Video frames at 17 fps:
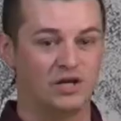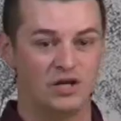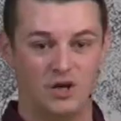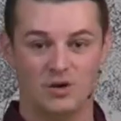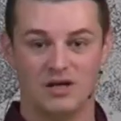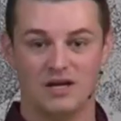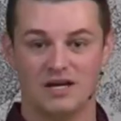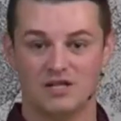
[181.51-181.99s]

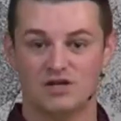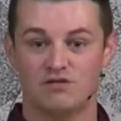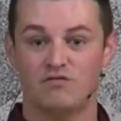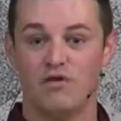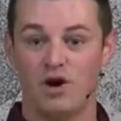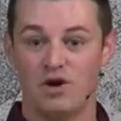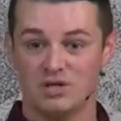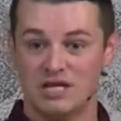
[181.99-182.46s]
Eutychus
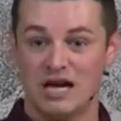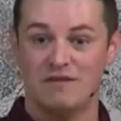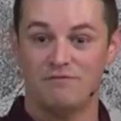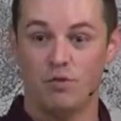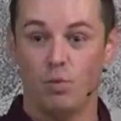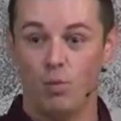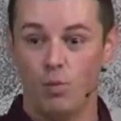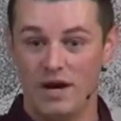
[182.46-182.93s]
falls out
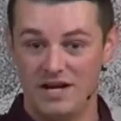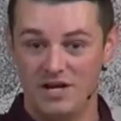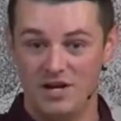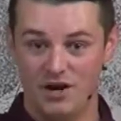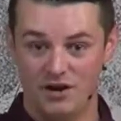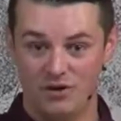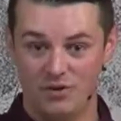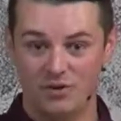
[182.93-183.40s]
of a
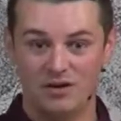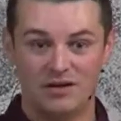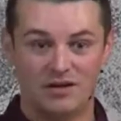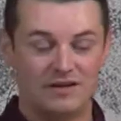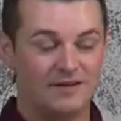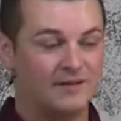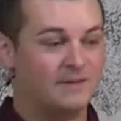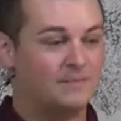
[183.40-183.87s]
window,
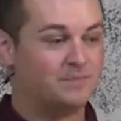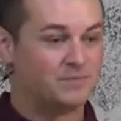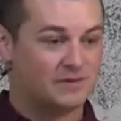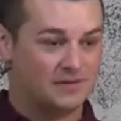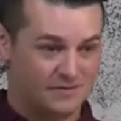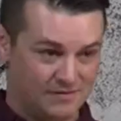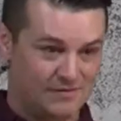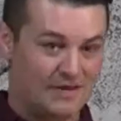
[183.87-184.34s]

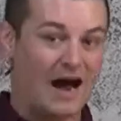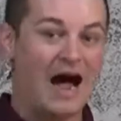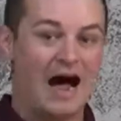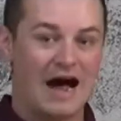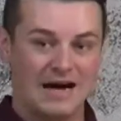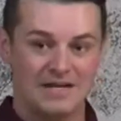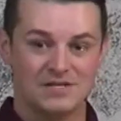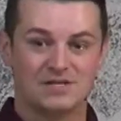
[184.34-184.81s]

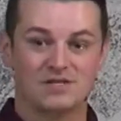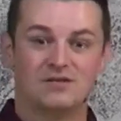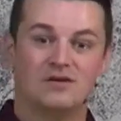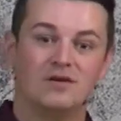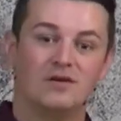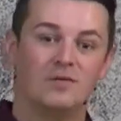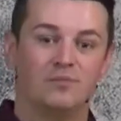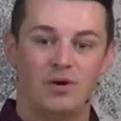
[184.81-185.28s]
dies.
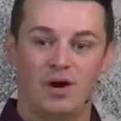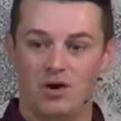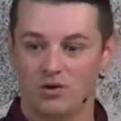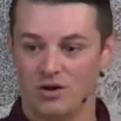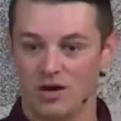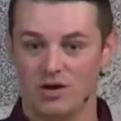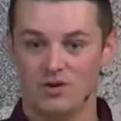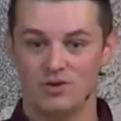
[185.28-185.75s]

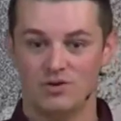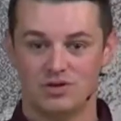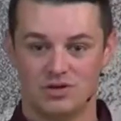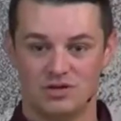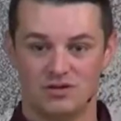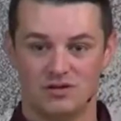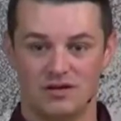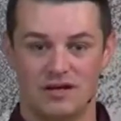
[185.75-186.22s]
Paul
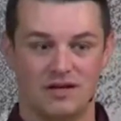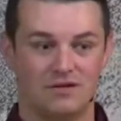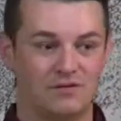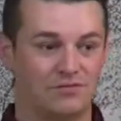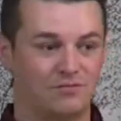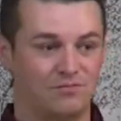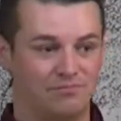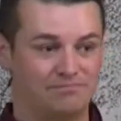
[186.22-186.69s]
goes,
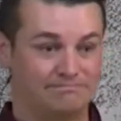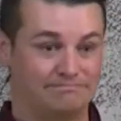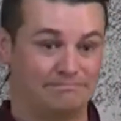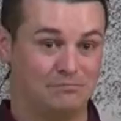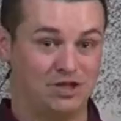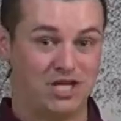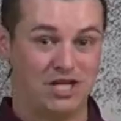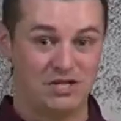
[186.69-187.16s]
and
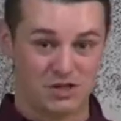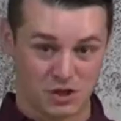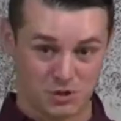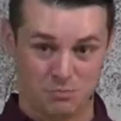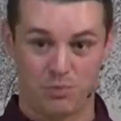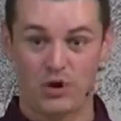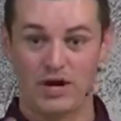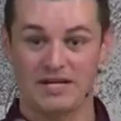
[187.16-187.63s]

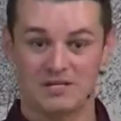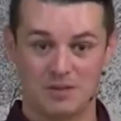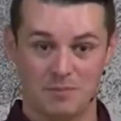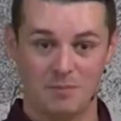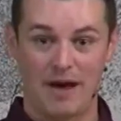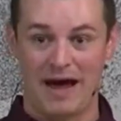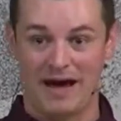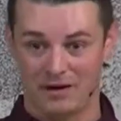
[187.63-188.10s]
Jesus brings
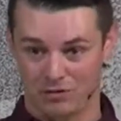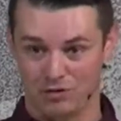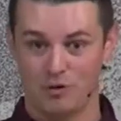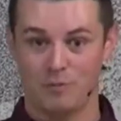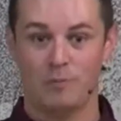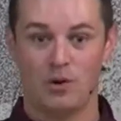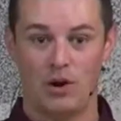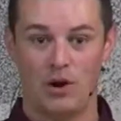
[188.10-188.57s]
him back
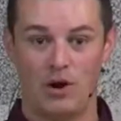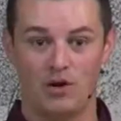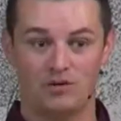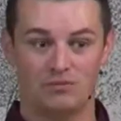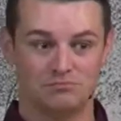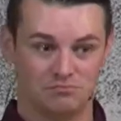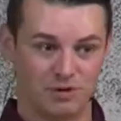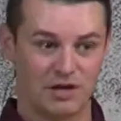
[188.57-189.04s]
through
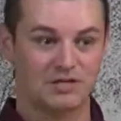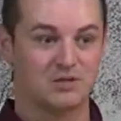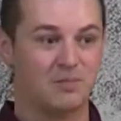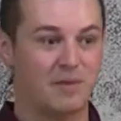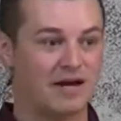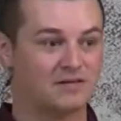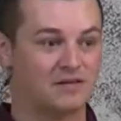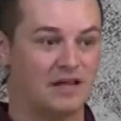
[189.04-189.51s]
Paul, brings
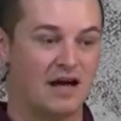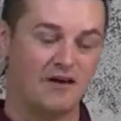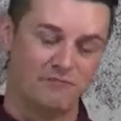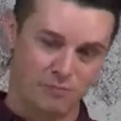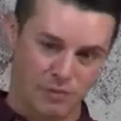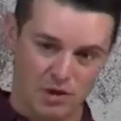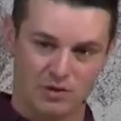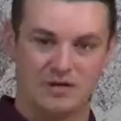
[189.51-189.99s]
him back to
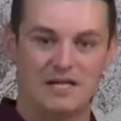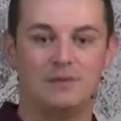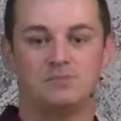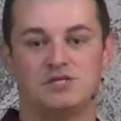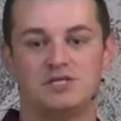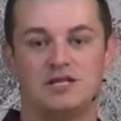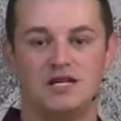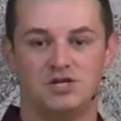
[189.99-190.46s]
life. Paul
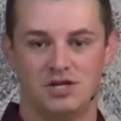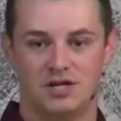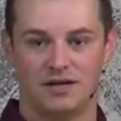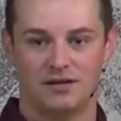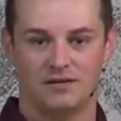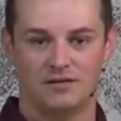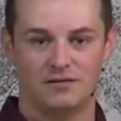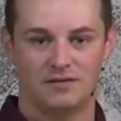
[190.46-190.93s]
keeps
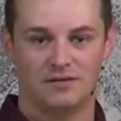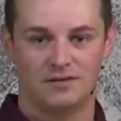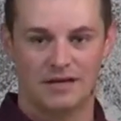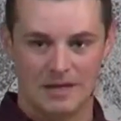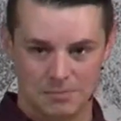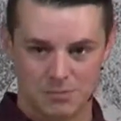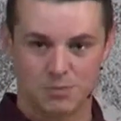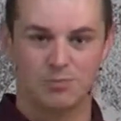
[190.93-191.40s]
teaching,
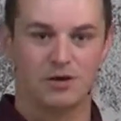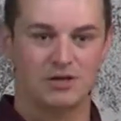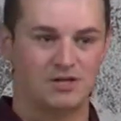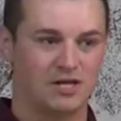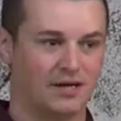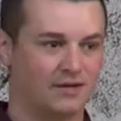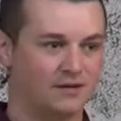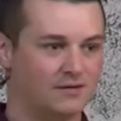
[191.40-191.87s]
keeps
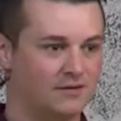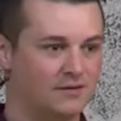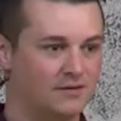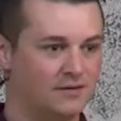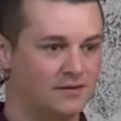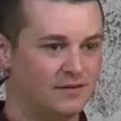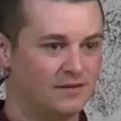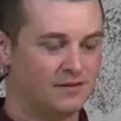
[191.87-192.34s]
preaching.
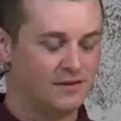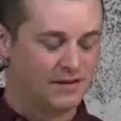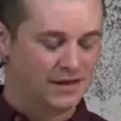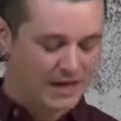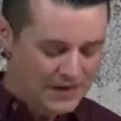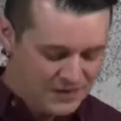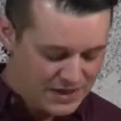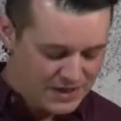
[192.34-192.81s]

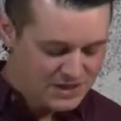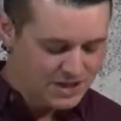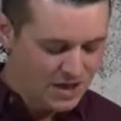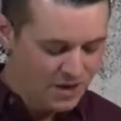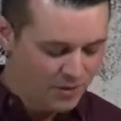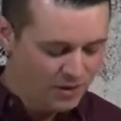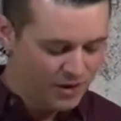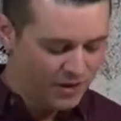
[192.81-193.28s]
And then he's
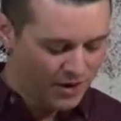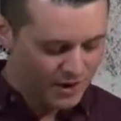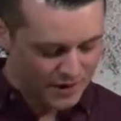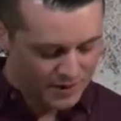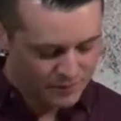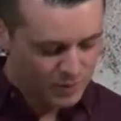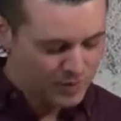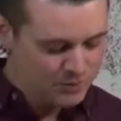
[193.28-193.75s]
going
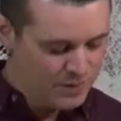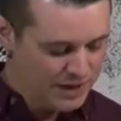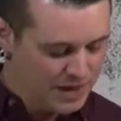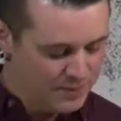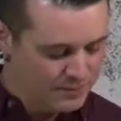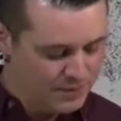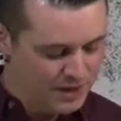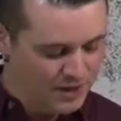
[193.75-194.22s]
on, and we
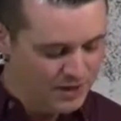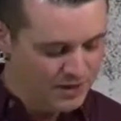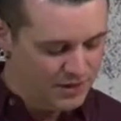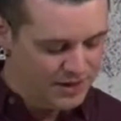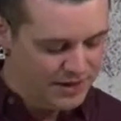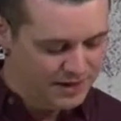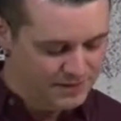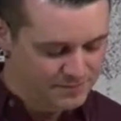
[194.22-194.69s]
pick up here
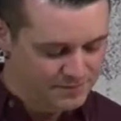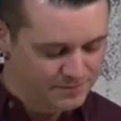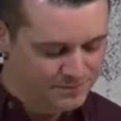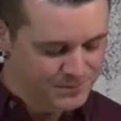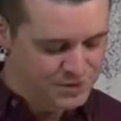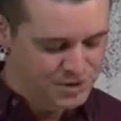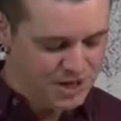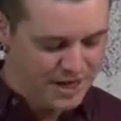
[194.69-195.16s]

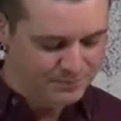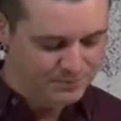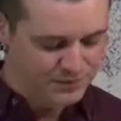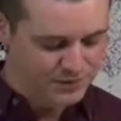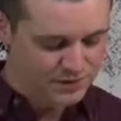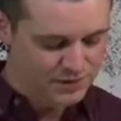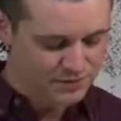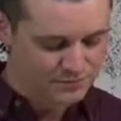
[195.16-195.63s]
in
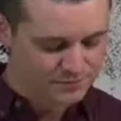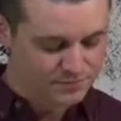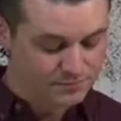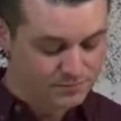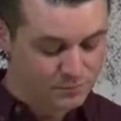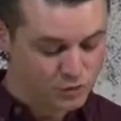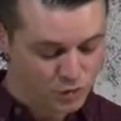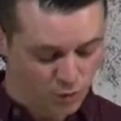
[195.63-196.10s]
chapter
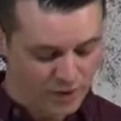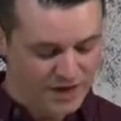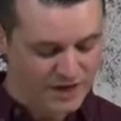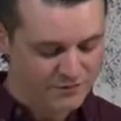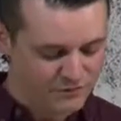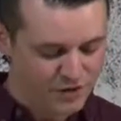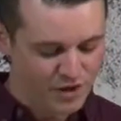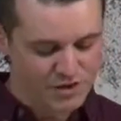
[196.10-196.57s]

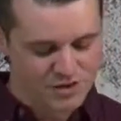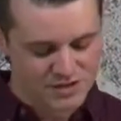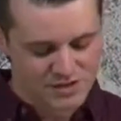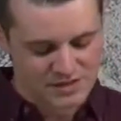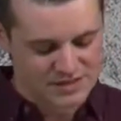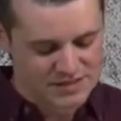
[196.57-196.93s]
twenty, verse